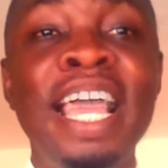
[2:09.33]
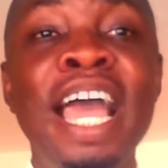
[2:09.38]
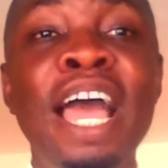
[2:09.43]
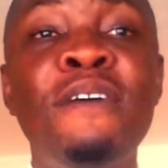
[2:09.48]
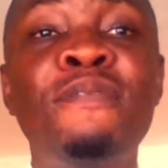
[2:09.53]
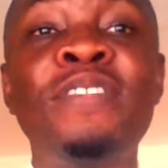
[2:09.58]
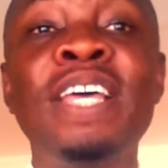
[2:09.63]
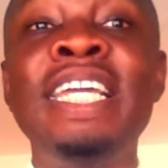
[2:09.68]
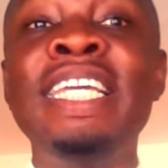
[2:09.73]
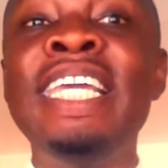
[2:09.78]

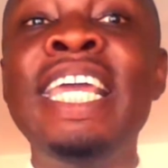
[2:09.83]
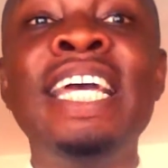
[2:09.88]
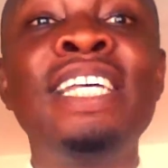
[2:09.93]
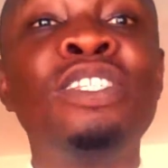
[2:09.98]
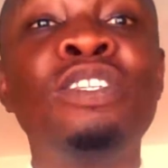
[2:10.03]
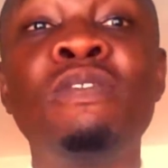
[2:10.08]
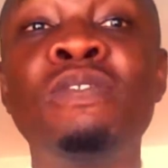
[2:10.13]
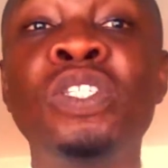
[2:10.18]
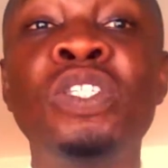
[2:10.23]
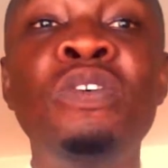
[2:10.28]
after
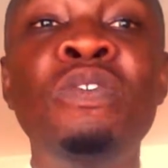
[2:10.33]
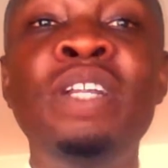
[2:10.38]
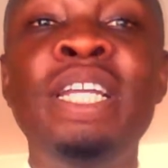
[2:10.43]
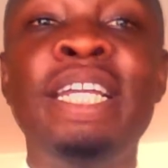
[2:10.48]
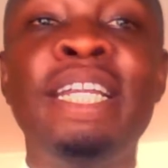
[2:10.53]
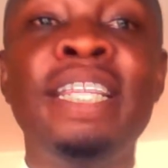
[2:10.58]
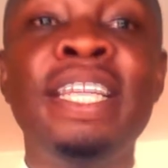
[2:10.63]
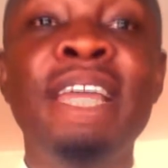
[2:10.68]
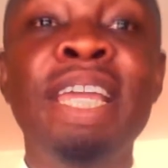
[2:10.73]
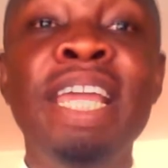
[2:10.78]
years of
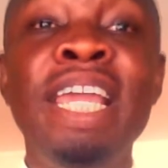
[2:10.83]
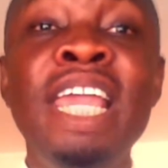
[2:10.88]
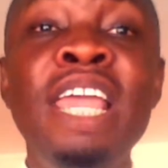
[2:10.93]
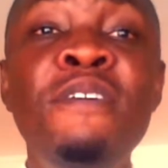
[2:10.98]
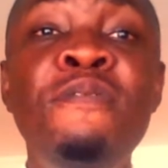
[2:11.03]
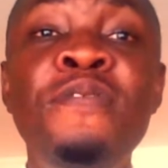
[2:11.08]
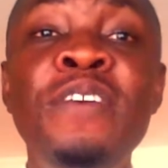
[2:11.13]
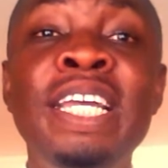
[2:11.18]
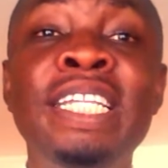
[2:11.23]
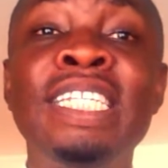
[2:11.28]
schooling.
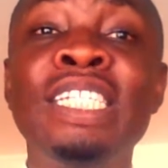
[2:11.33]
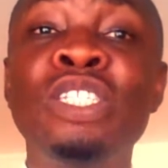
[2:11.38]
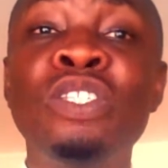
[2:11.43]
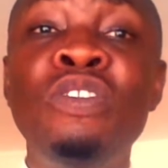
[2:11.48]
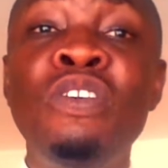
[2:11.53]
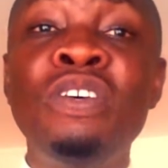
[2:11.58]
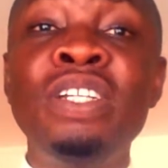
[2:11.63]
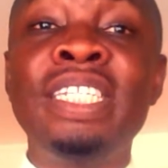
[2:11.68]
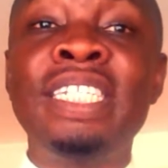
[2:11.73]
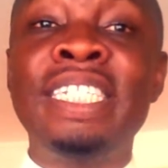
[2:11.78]
If it is
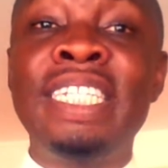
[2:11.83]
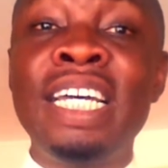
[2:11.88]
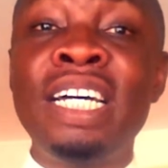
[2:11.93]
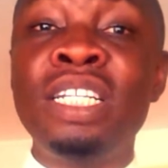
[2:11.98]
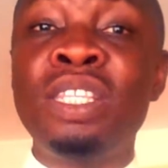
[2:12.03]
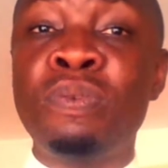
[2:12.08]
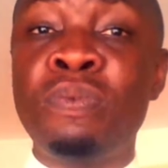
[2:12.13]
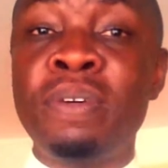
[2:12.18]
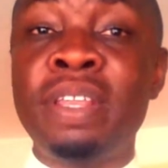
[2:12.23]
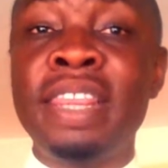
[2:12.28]
not
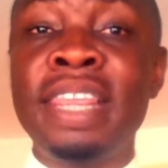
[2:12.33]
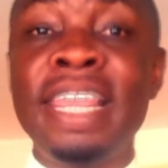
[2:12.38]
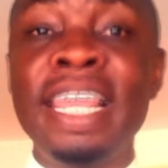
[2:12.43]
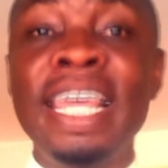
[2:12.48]
dealt with,